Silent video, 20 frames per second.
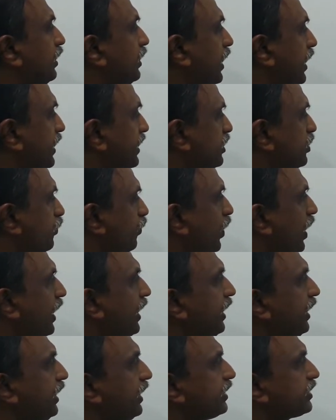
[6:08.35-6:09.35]
That is
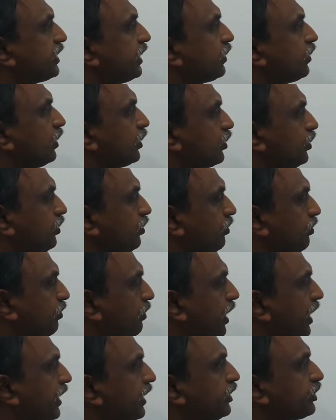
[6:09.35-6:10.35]
y is equal to
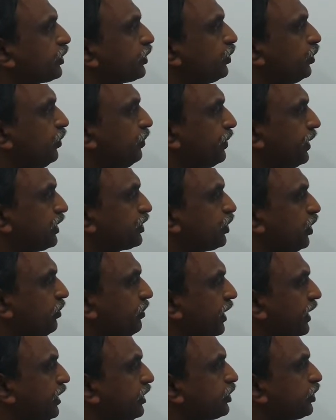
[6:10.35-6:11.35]
minus 2 plus or
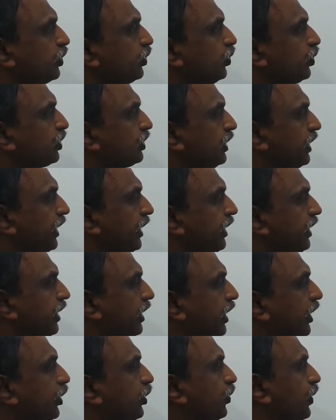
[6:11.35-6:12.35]
minus root
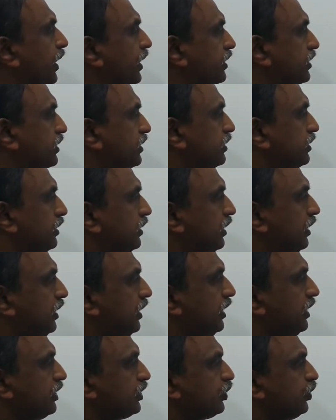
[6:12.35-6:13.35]
3 into x.
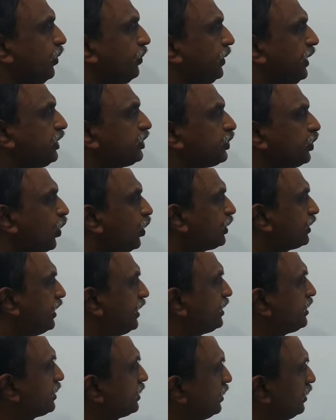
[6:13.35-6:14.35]
So please note
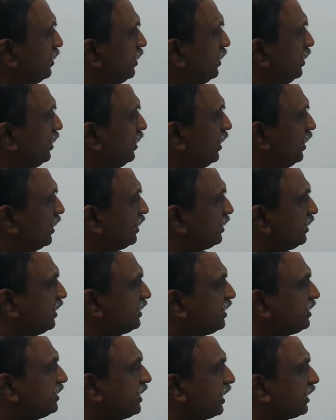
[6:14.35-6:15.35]
this.
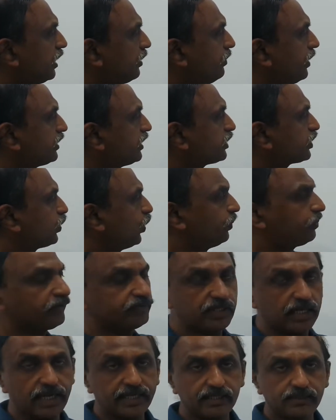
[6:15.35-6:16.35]
This is nothing but the slope
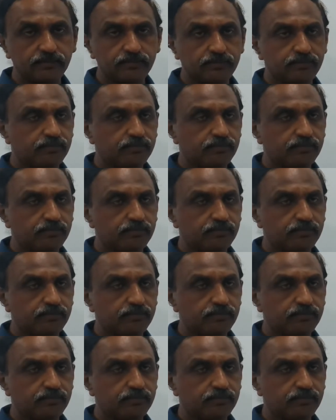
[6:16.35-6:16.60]
of the line.